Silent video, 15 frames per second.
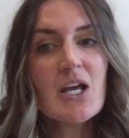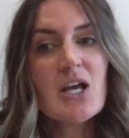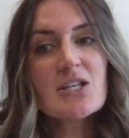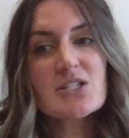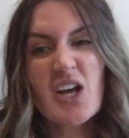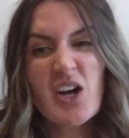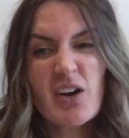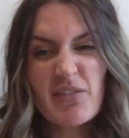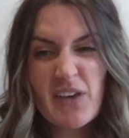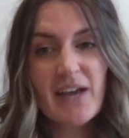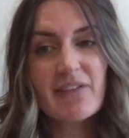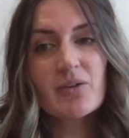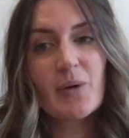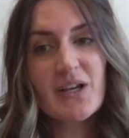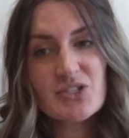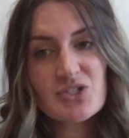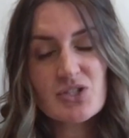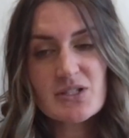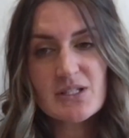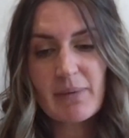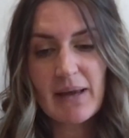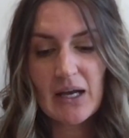So if you have
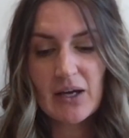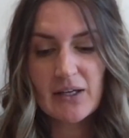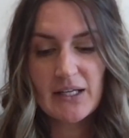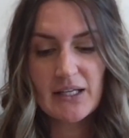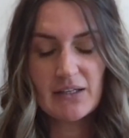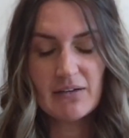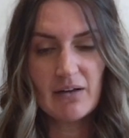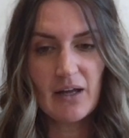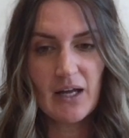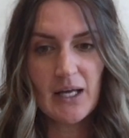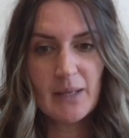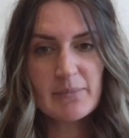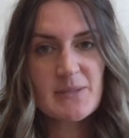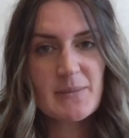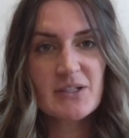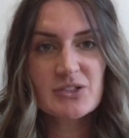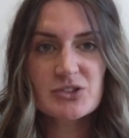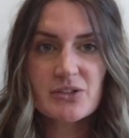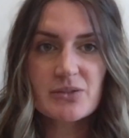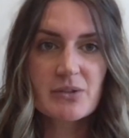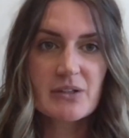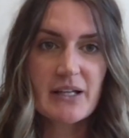questions about it,
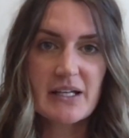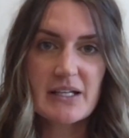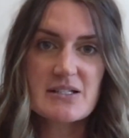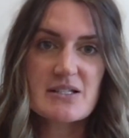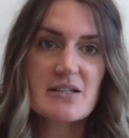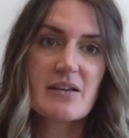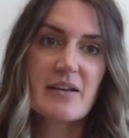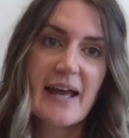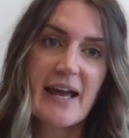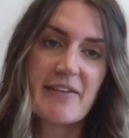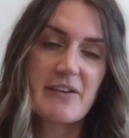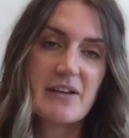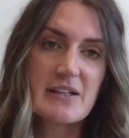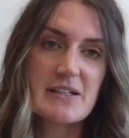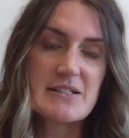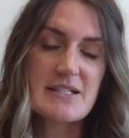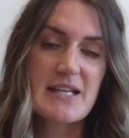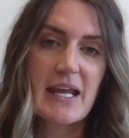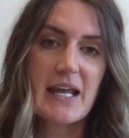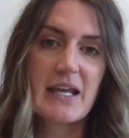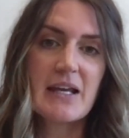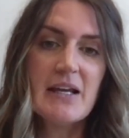especially related to the caffeine
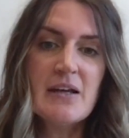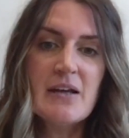intake,